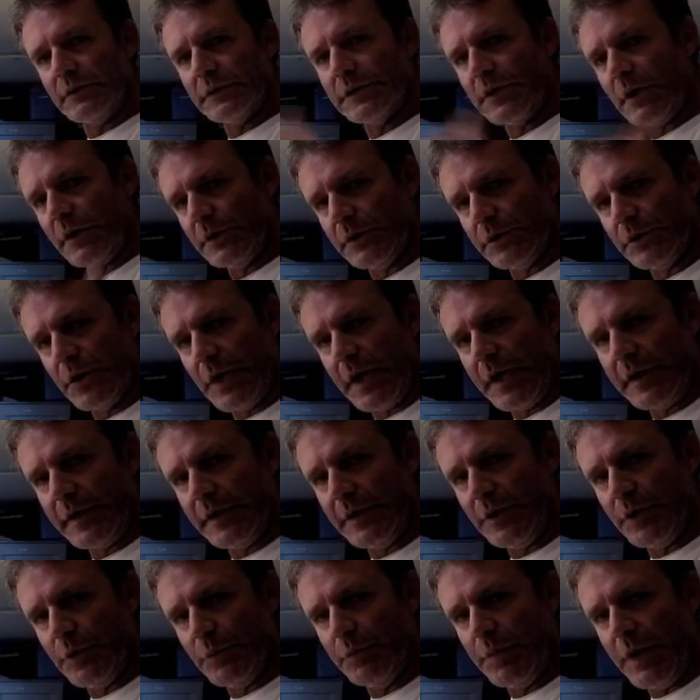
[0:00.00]
start
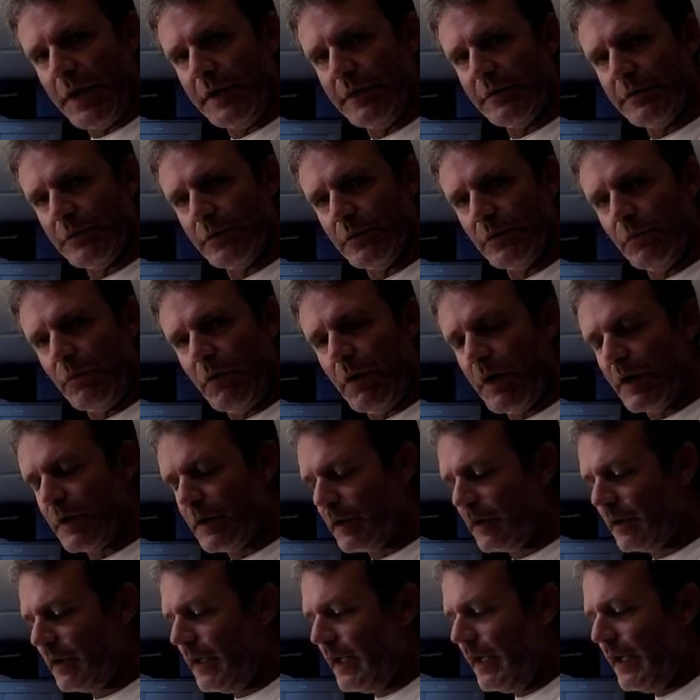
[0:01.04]
dragging your bait through the
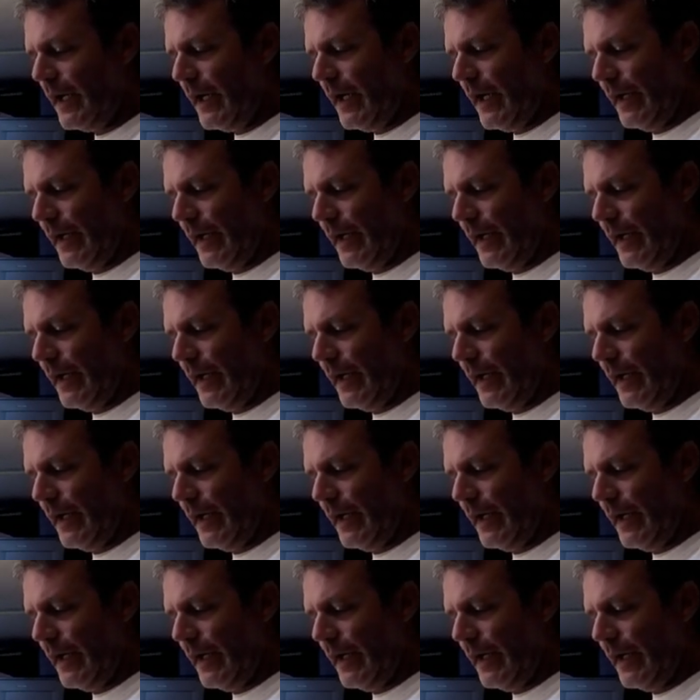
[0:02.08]
water